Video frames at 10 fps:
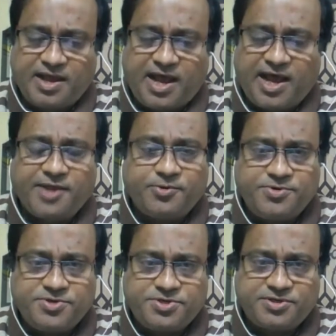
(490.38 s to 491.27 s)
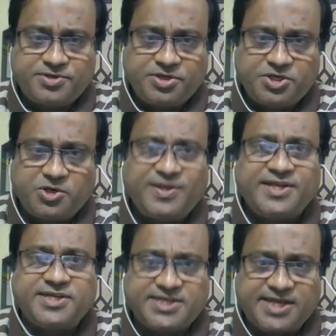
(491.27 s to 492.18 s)
I won't go
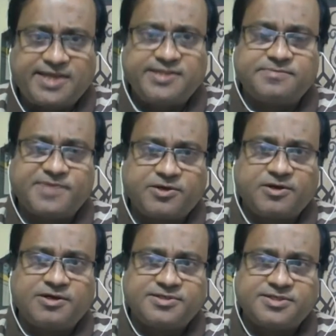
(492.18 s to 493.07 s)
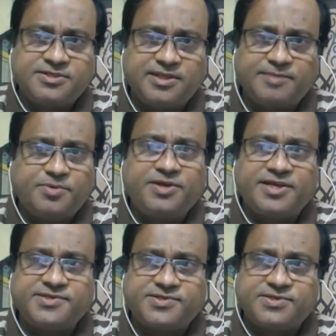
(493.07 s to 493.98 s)
in details because the book
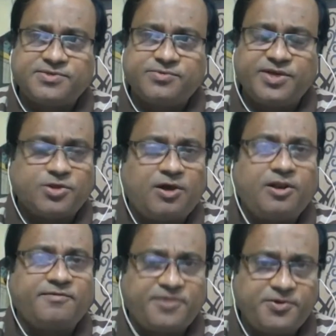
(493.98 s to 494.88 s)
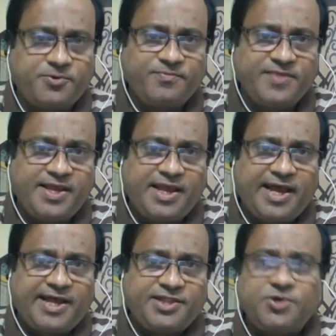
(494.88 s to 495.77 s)
is with all of you,
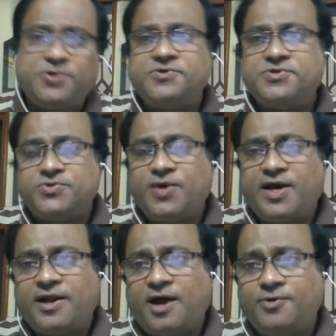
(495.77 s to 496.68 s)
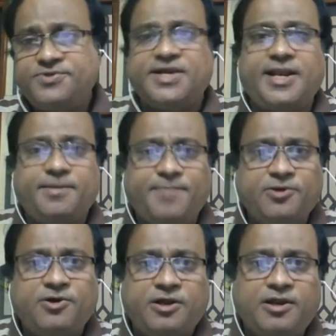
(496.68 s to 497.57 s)
and those who are outside
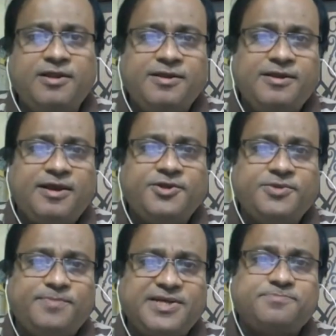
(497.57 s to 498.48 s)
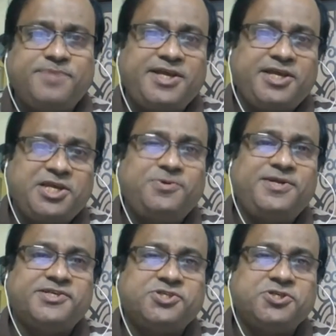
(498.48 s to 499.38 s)
Bengal must be
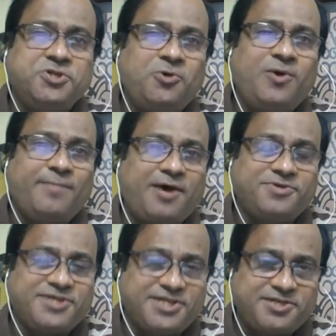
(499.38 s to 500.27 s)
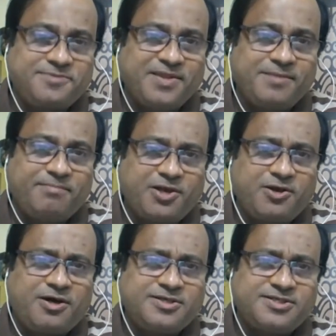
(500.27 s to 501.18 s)
curious to know about it,
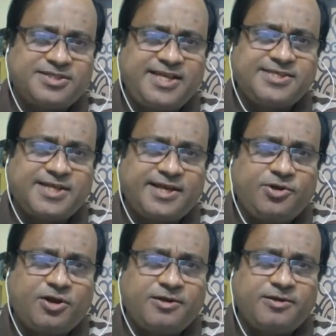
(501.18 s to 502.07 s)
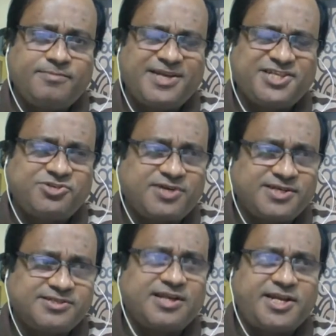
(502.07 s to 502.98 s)
because these are not much
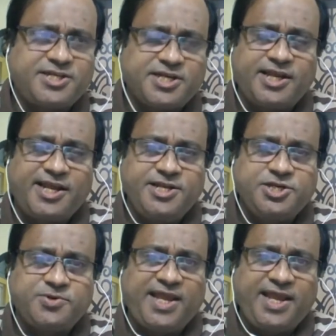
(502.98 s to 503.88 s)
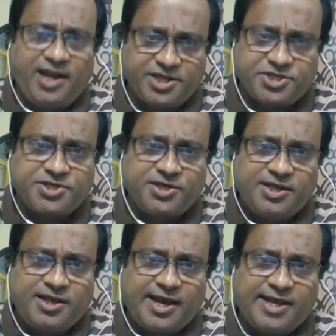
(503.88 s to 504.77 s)
translated into English.
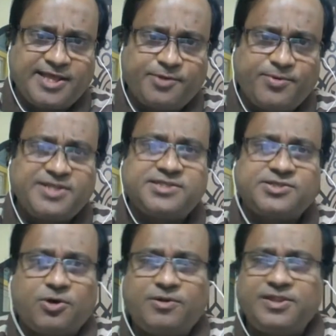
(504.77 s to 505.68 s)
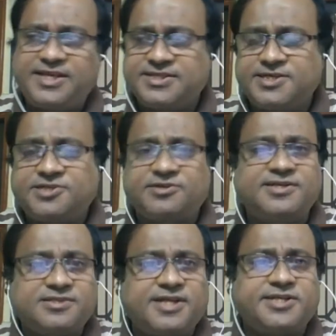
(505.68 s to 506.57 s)
I think once all these are
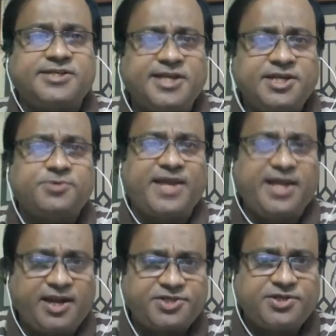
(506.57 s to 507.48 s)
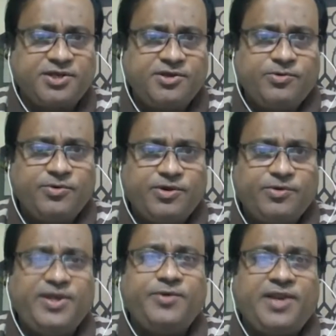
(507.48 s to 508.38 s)
translated into English,
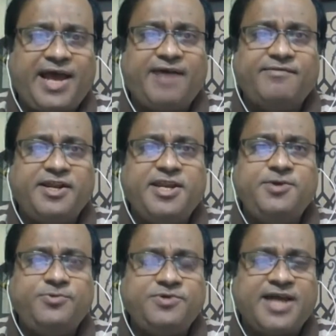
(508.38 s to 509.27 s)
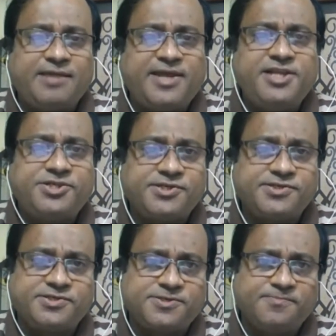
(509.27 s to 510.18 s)
we will have a new
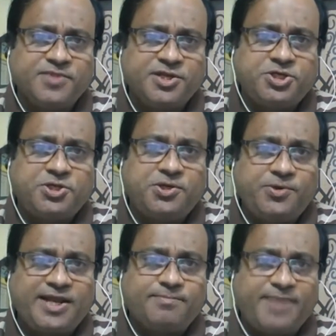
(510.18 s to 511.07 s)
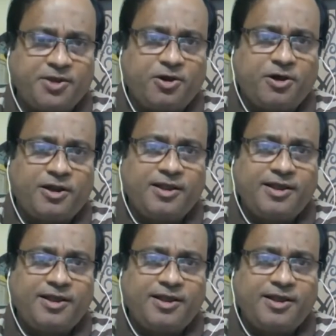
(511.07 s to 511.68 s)
dimensions to look at Bengal